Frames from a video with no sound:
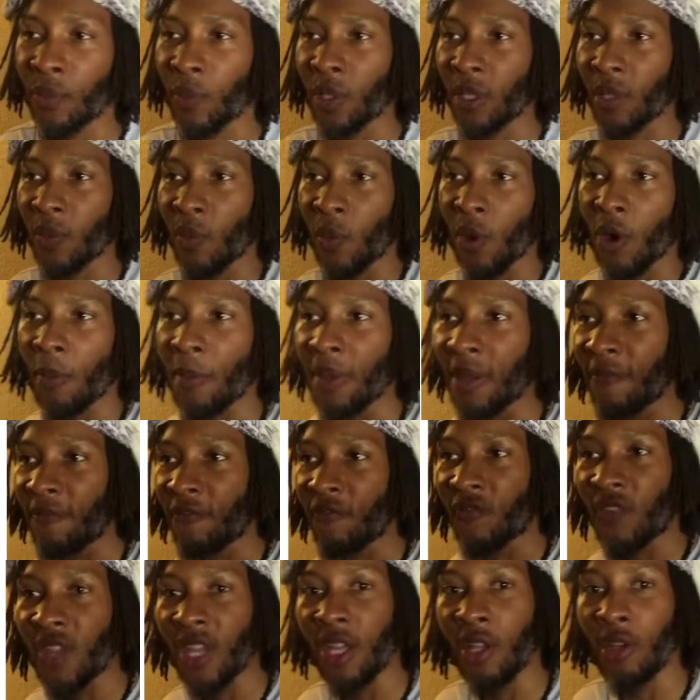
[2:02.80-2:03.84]
when the woman
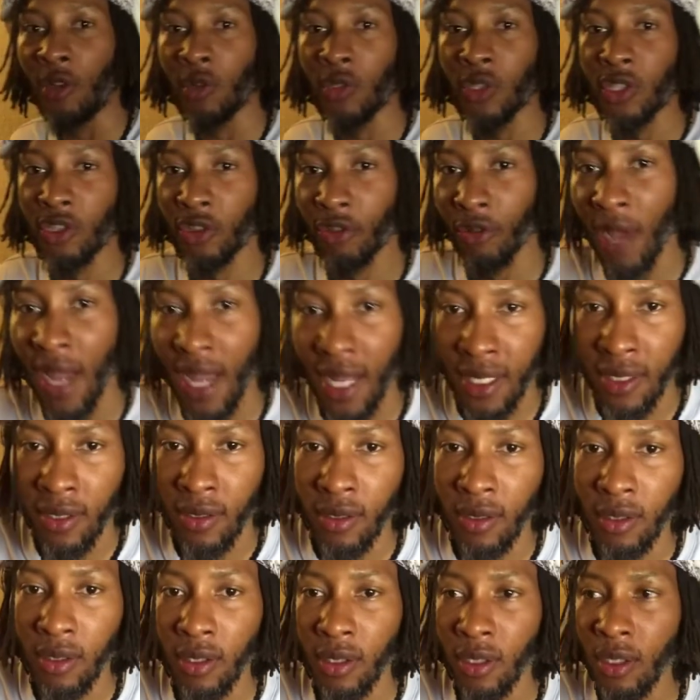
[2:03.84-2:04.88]
feels threatened,
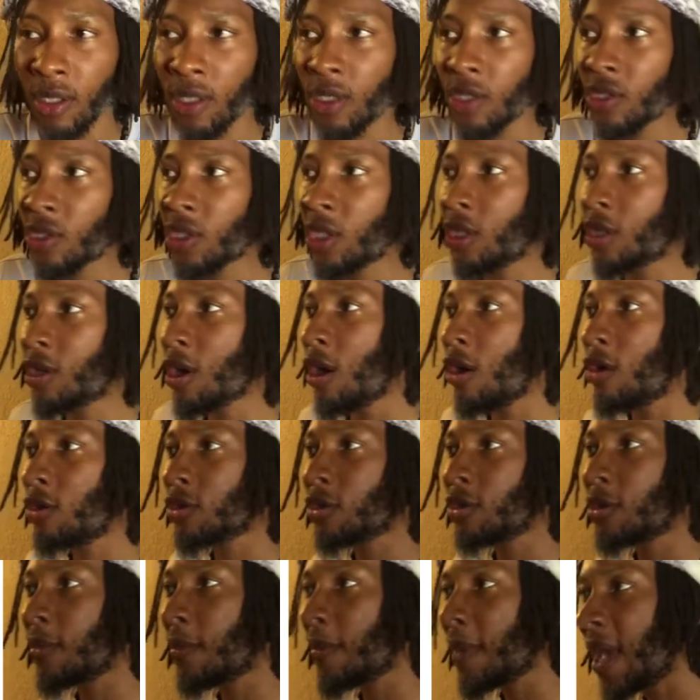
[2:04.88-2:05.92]
she calls
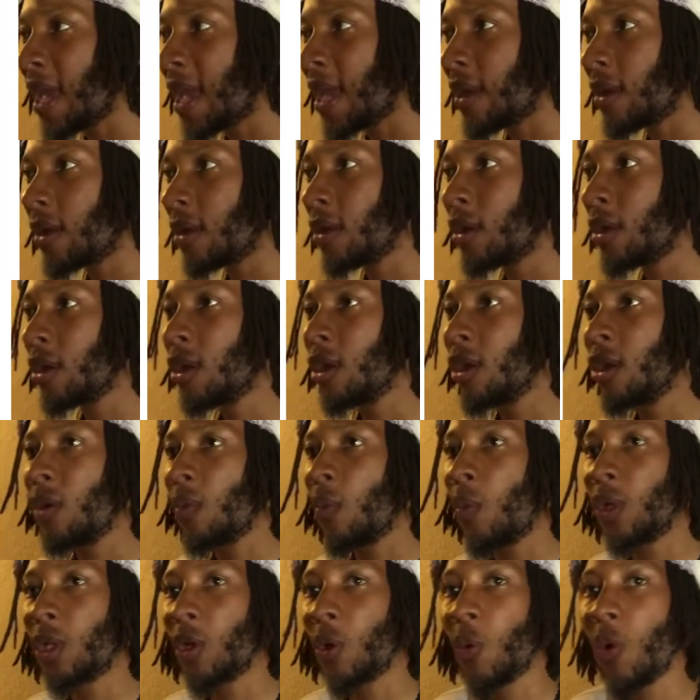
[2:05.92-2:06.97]
on a man.
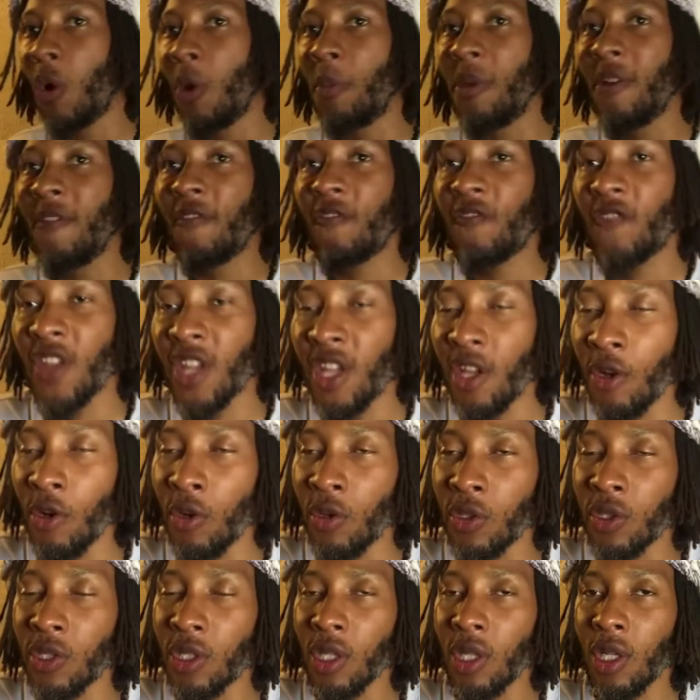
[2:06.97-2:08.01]
When a woman
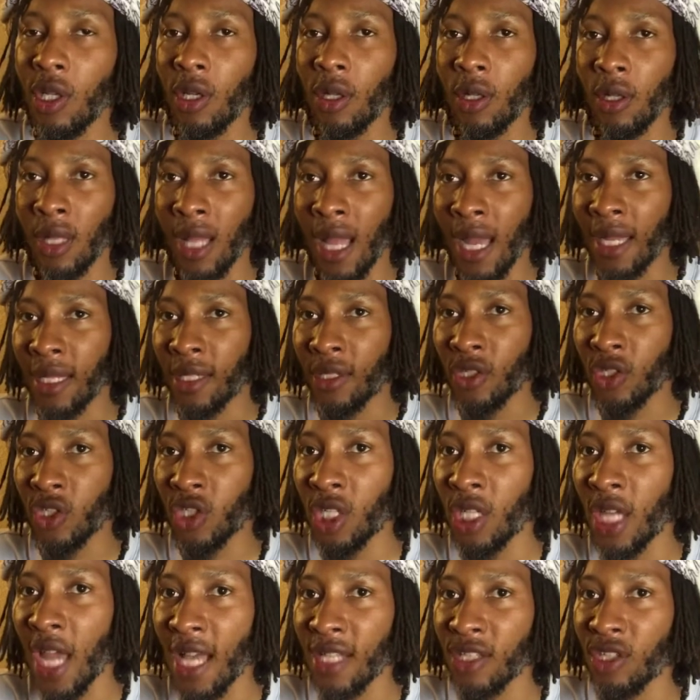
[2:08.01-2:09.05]
feels like
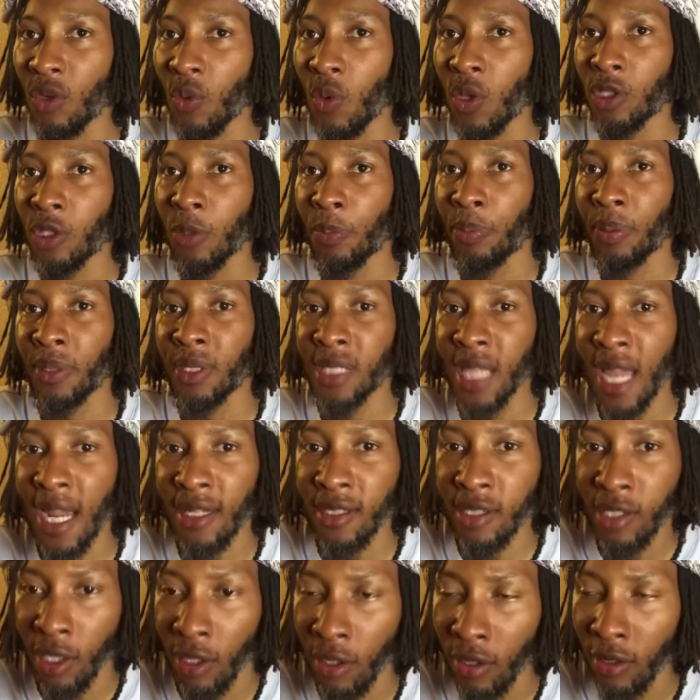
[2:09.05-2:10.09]
she has no one to protect
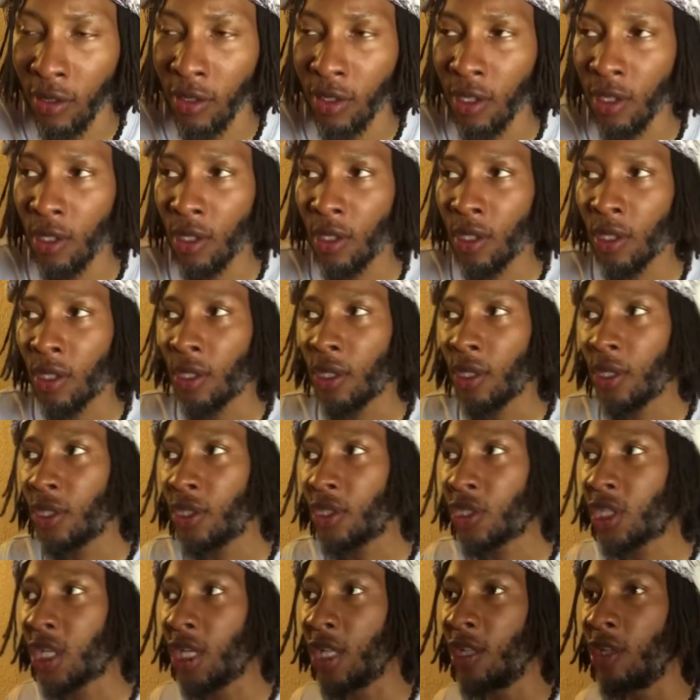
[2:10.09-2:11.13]
her,
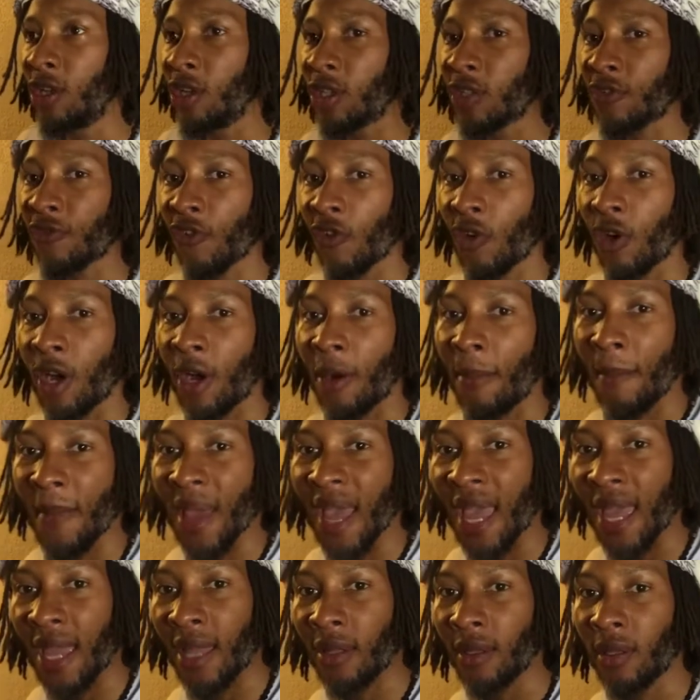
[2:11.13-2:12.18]
she looks for a
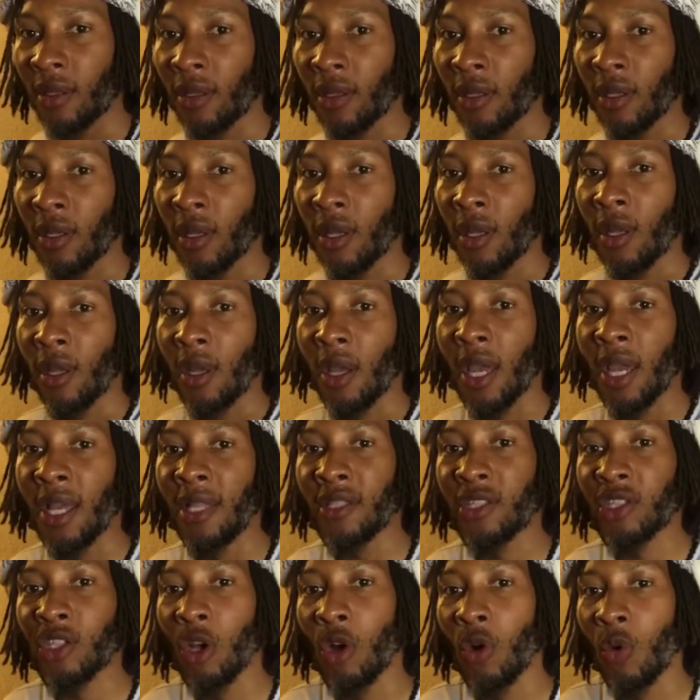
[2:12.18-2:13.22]
man. And
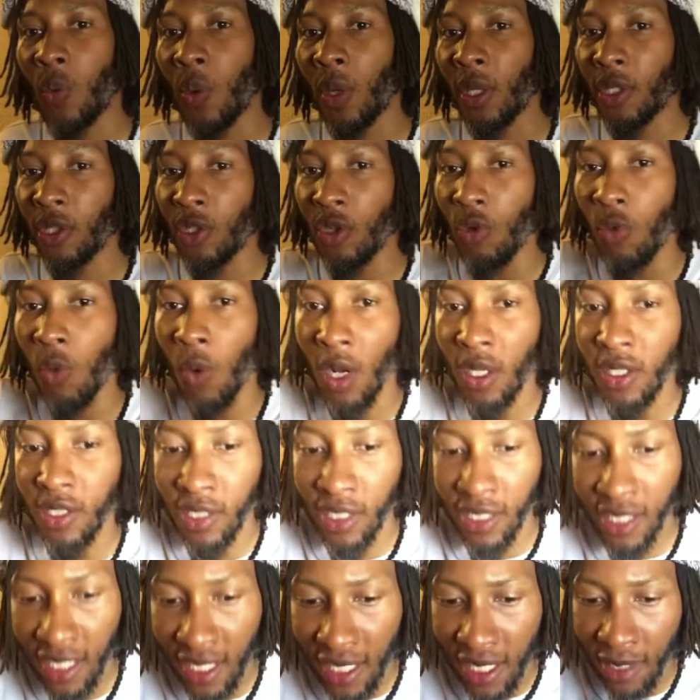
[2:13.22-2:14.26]
so when you once
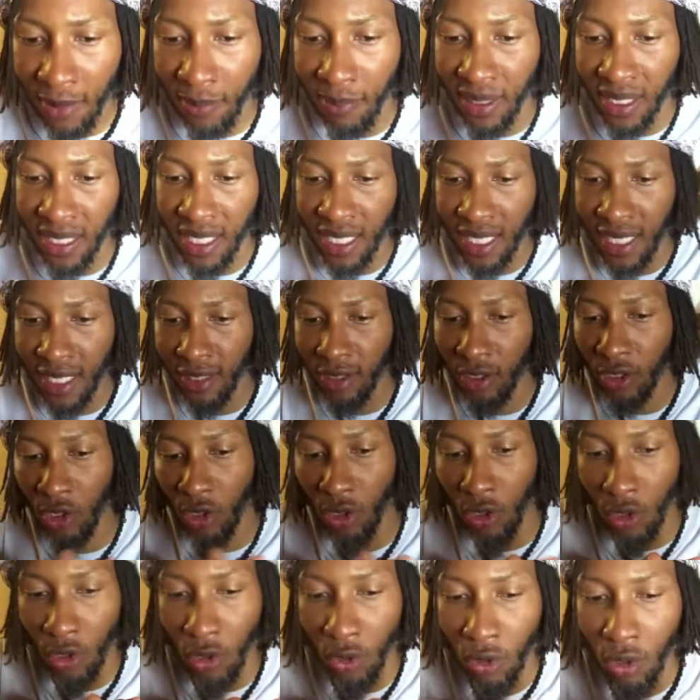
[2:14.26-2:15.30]
again begin
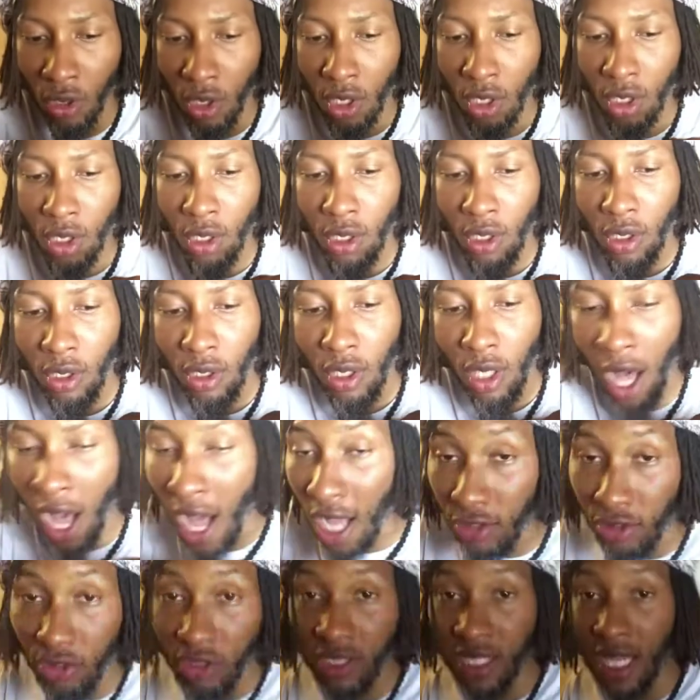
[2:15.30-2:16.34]
to
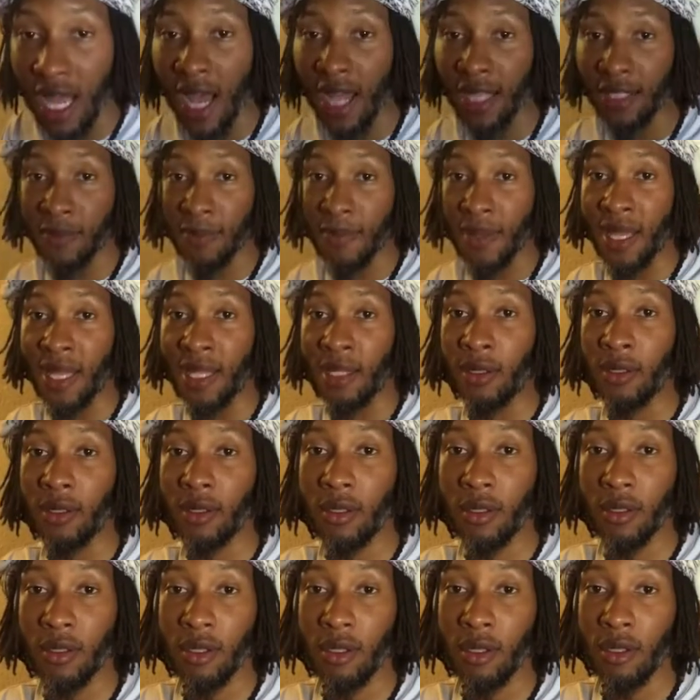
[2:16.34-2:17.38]
ostracize men
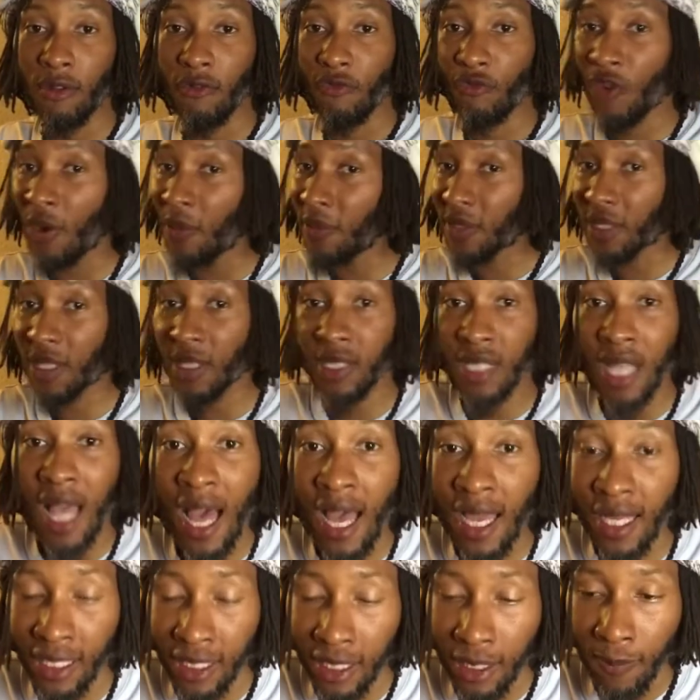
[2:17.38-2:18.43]
from
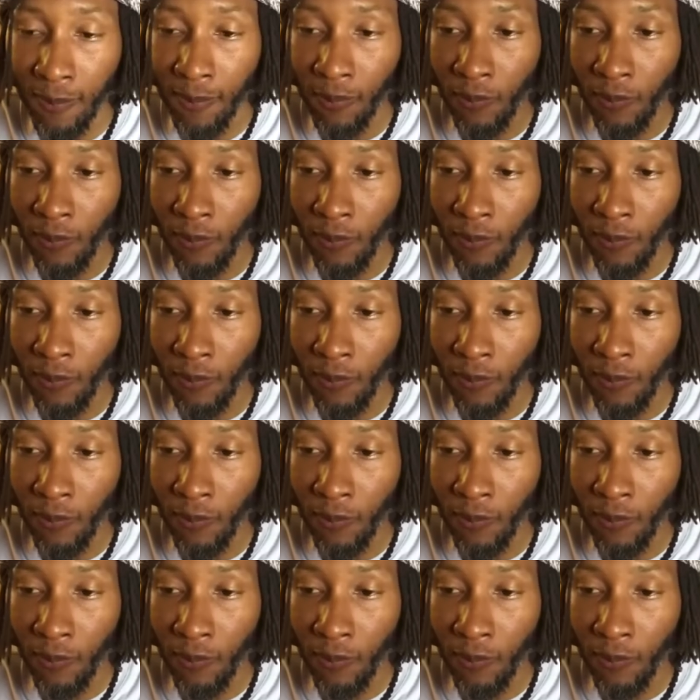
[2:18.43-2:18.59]
society,